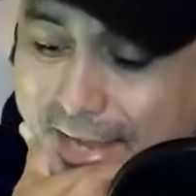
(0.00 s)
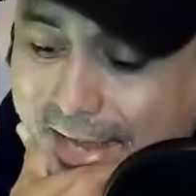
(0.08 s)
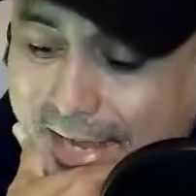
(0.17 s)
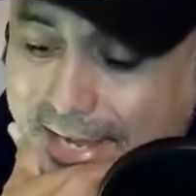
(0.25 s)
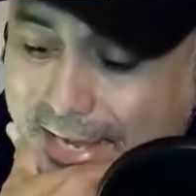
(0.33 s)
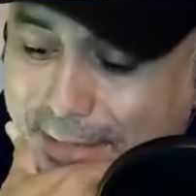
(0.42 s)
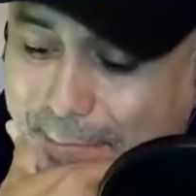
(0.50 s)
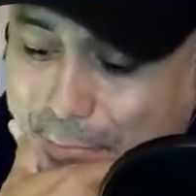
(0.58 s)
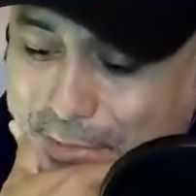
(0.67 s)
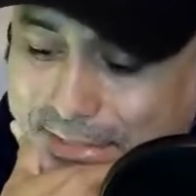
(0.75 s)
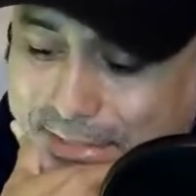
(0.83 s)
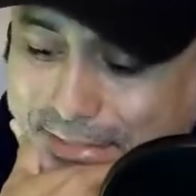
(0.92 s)
I
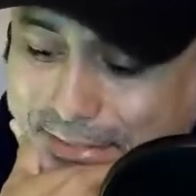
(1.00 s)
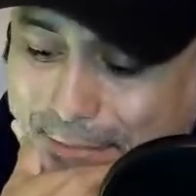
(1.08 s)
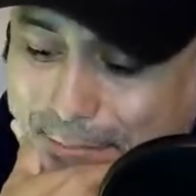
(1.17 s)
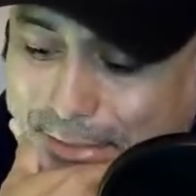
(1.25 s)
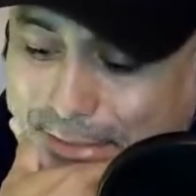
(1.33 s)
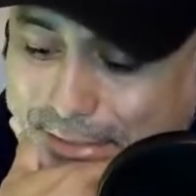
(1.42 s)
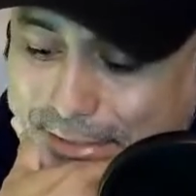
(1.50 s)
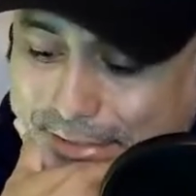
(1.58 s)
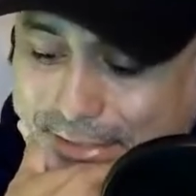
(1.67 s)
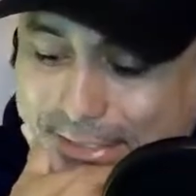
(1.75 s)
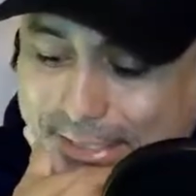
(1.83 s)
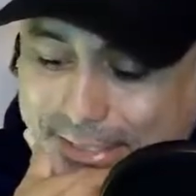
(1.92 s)
bring this up
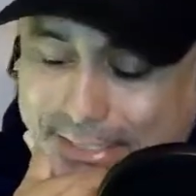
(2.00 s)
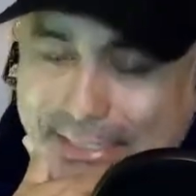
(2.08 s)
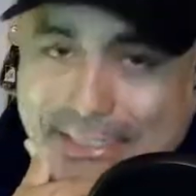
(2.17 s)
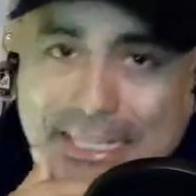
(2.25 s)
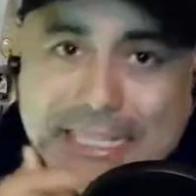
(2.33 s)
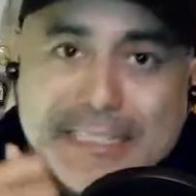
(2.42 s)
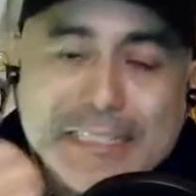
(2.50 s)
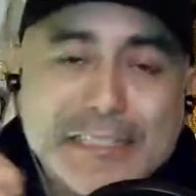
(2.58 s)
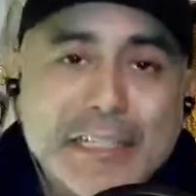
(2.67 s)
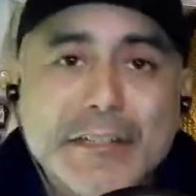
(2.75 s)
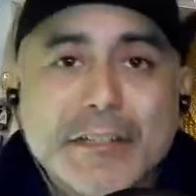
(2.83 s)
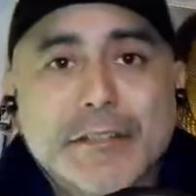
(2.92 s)
because it takes
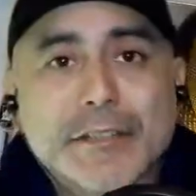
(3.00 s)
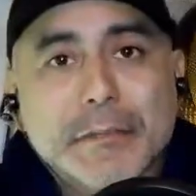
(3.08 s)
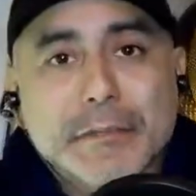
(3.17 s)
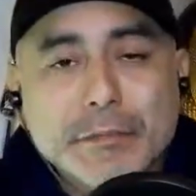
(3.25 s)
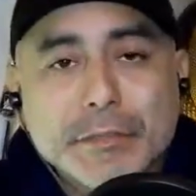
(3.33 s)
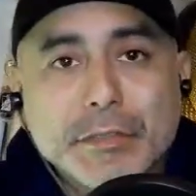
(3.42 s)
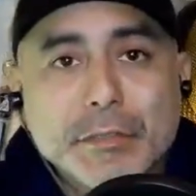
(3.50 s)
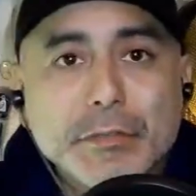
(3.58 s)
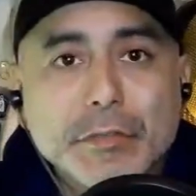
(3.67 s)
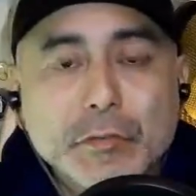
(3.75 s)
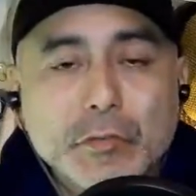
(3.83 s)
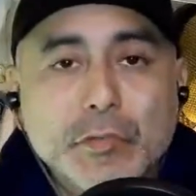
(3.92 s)
stereotypes we're so
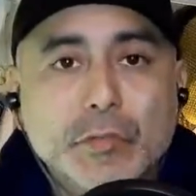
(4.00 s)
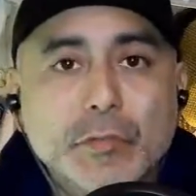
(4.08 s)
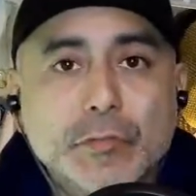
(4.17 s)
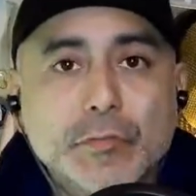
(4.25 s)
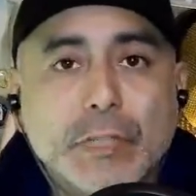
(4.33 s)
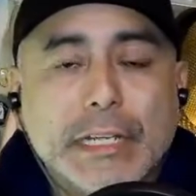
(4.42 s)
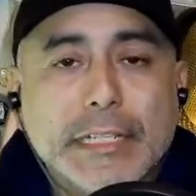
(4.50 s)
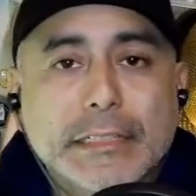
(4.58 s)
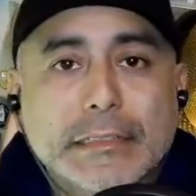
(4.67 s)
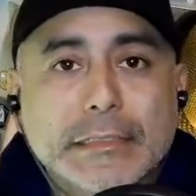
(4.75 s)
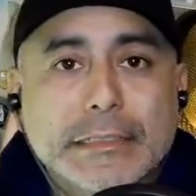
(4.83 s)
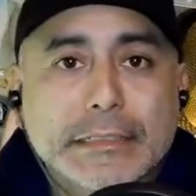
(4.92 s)
used to, right?
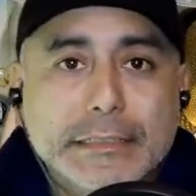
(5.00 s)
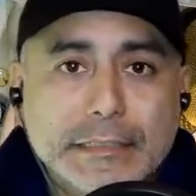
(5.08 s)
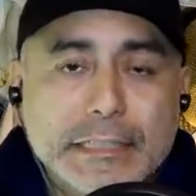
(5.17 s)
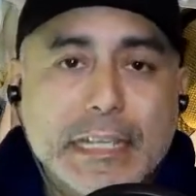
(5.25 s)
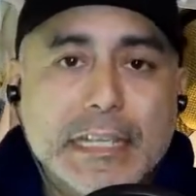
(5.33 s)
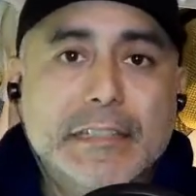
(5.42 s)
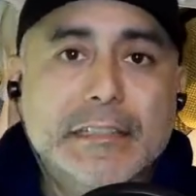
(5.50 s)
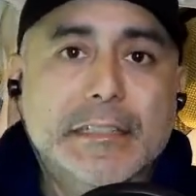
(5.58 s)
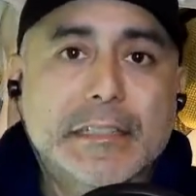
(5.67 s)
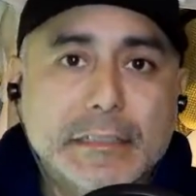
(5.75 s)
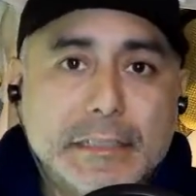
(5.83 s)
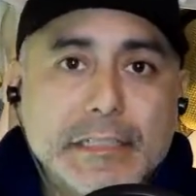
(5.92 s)
In this case,
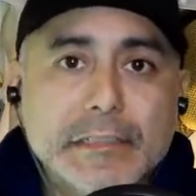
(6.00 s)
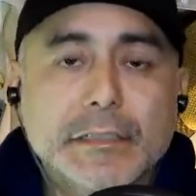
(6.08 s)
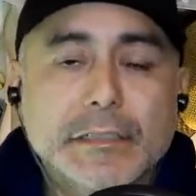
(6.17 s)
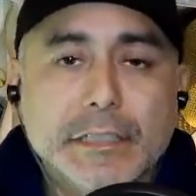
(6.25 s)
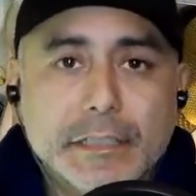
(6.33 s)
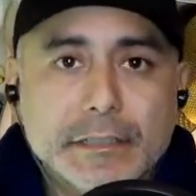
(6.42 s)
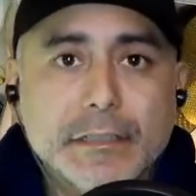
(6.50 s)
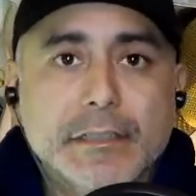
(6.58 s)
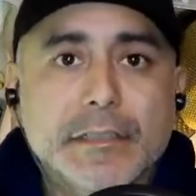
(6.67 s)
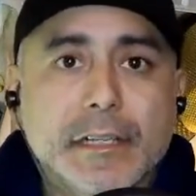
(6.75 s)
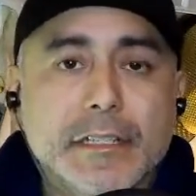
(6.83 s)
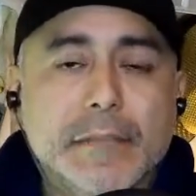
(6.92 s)
an illegal and
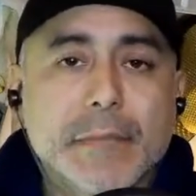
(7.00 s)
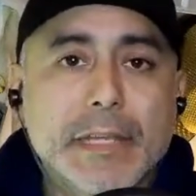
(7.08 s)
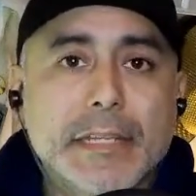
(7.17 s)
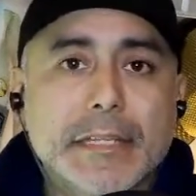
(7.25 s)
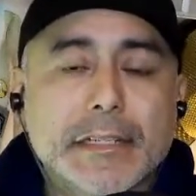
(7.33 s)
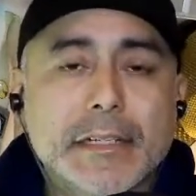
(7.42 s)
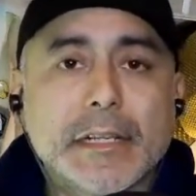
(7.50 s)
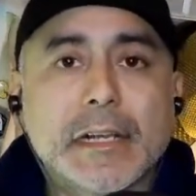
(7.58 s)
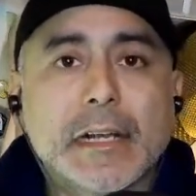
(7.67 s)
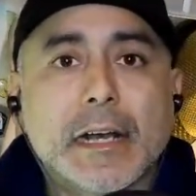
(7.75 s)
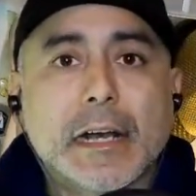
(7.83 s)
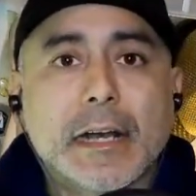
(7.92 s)
undocumented,
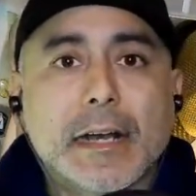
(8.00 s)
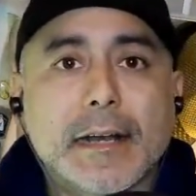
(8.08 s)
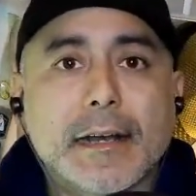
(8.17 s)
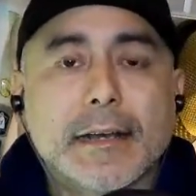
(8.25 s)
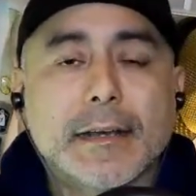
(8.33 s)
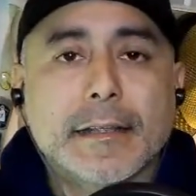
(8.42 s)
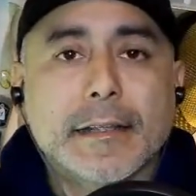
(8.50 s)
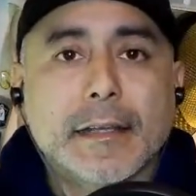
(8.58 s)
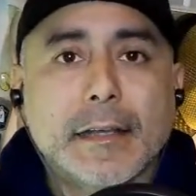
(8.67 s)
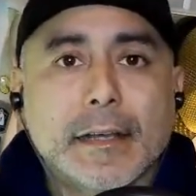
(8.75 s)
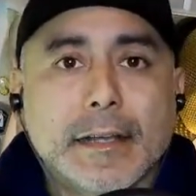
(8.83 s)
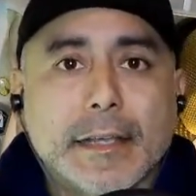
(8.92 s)

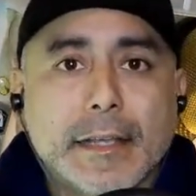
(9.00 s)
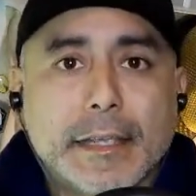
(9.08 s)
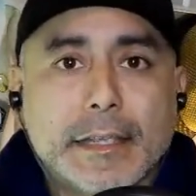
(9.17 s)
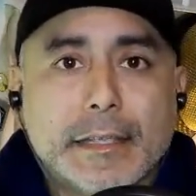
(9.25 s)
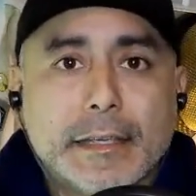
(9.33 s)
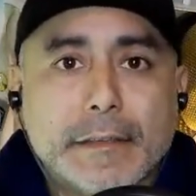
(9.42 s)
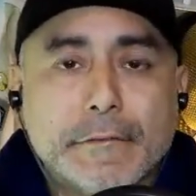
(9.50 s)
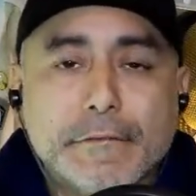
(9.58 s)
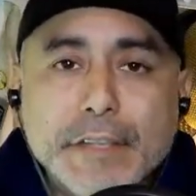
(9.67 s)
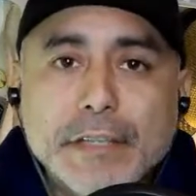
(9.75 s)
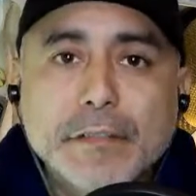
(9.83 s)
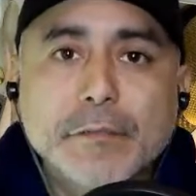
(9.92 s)
a
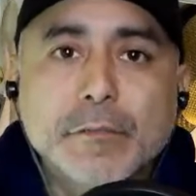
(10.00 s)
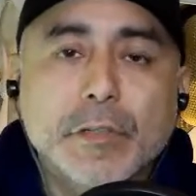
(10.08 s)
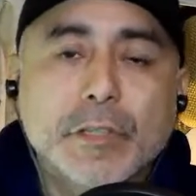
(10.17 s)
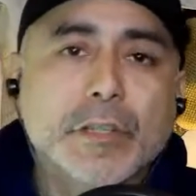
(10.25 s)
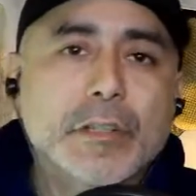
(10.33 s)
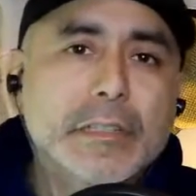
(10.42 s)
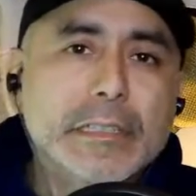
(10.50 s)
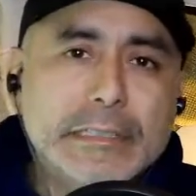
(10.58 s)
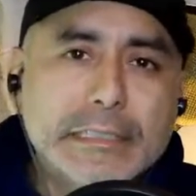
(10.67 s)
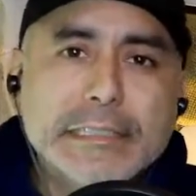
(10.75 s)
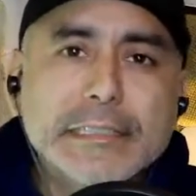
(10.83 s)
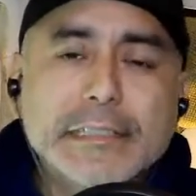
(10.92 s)
field worker, and
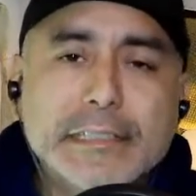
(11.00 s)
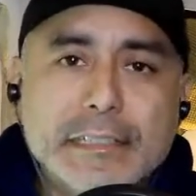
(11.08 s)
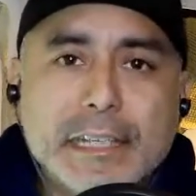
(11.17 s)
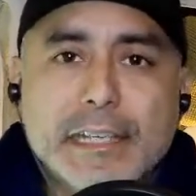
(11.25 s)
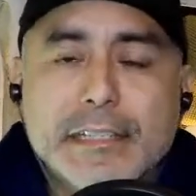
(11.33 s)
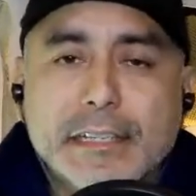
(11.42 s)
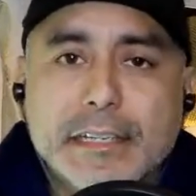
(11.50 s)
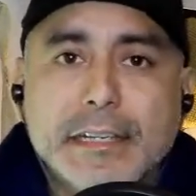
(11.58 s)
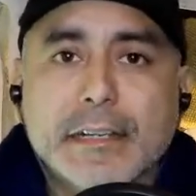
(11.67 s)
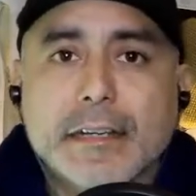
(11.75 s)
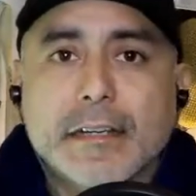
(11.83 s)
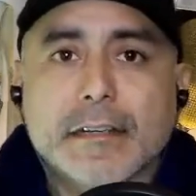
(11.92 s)
listen, in this case,
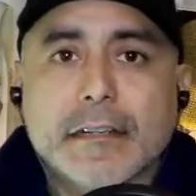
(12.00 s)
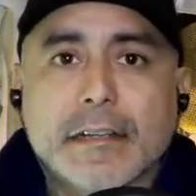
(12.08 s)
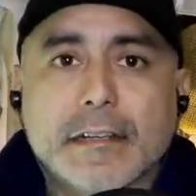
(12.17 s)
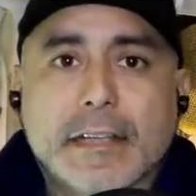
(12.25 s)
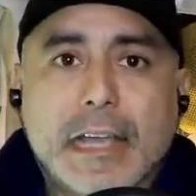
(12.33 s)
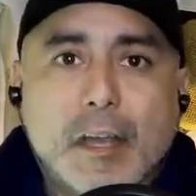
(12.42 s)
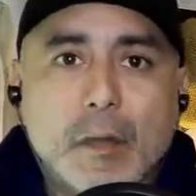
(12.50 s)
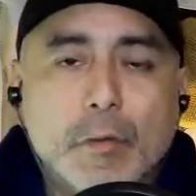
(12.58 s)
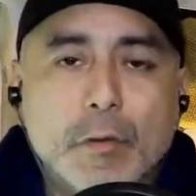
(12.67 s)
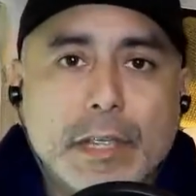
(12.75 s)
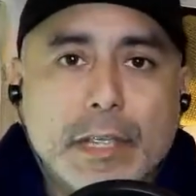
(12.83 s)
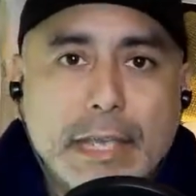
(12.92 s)
a
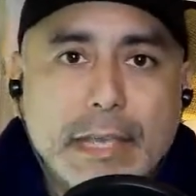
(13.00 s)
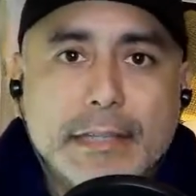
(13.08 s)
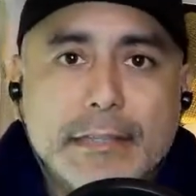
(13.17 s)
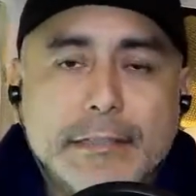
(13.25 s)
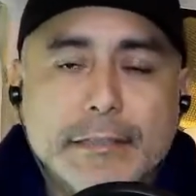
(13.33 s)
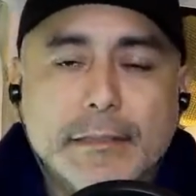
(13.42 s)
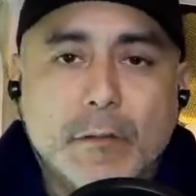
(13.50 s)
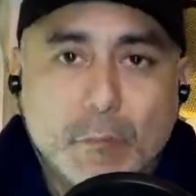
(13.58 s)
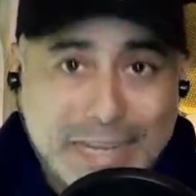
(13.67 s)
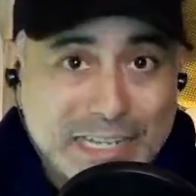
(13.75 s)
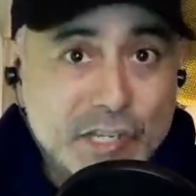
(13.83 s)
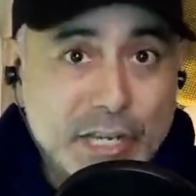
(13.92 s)
cowboy hand, a
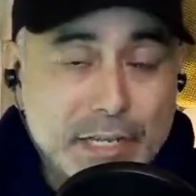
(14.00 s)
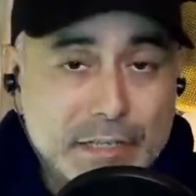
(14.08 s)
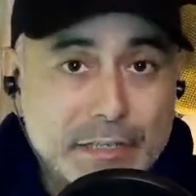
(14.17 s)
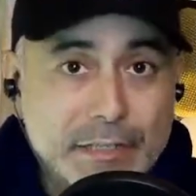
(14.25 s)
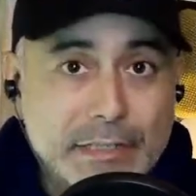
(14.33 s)
ranch hand.